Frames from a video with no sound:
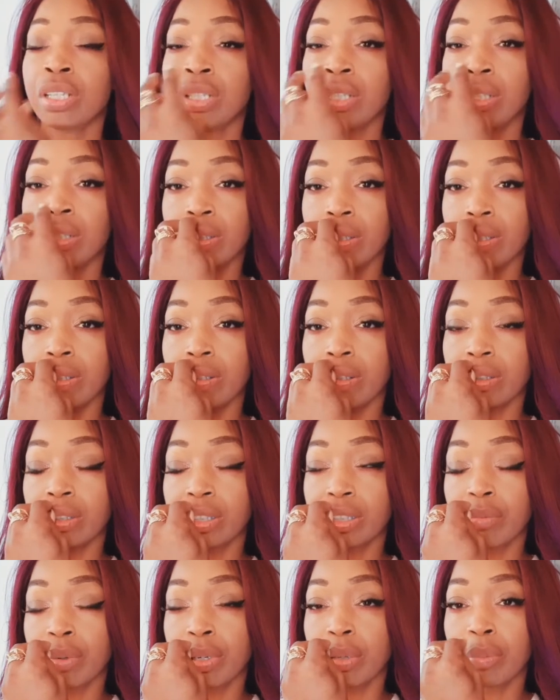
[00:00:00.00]

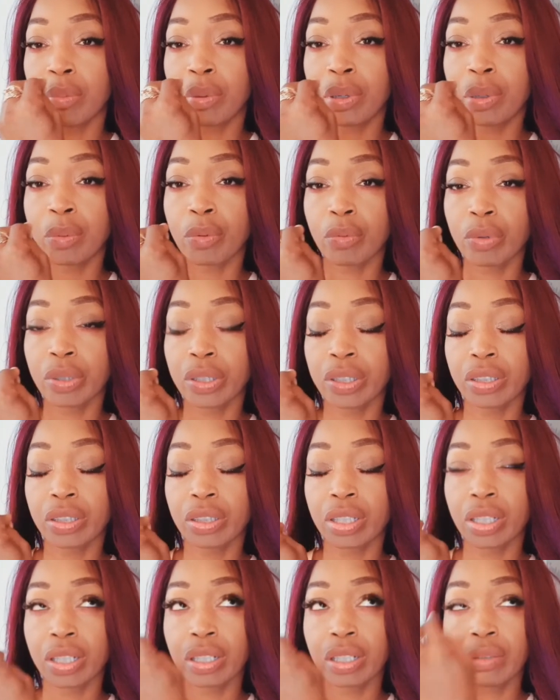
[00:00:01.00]
So many people went
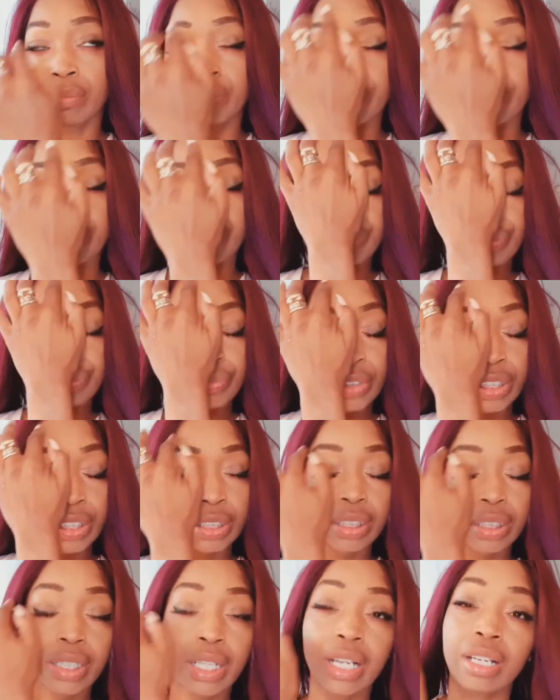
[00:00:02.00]
to
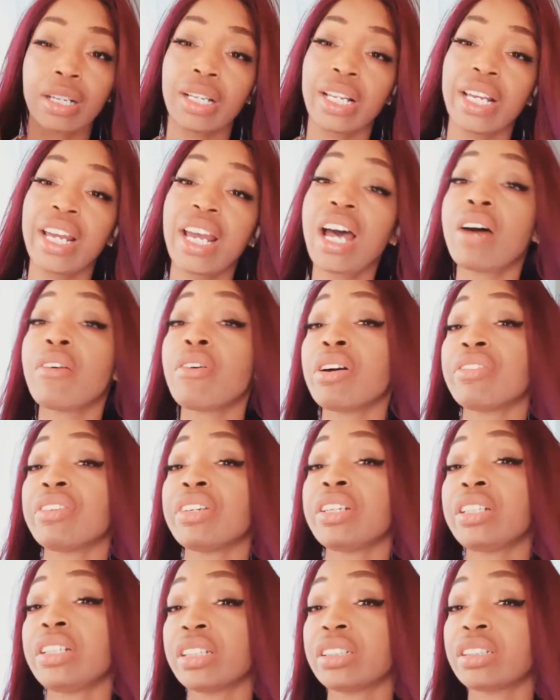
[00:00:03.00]
satellite. However,
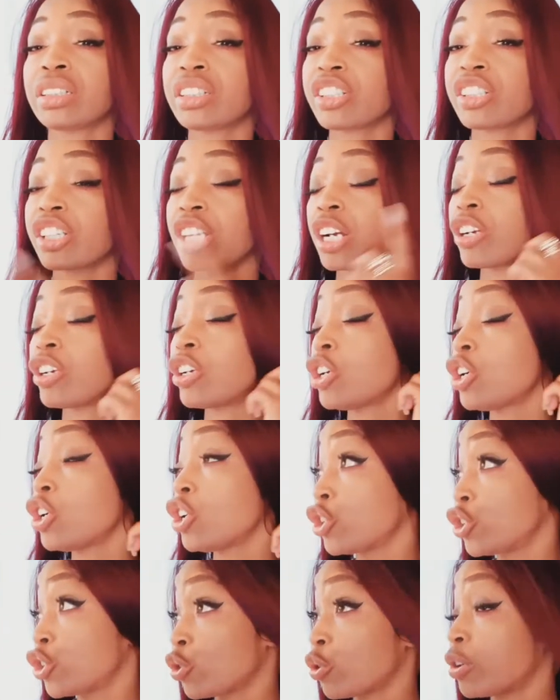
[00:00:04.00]
he does a
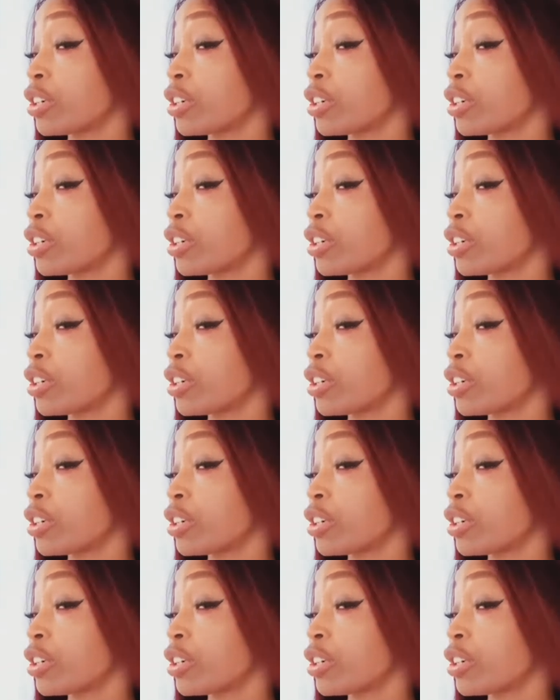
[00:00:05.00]
short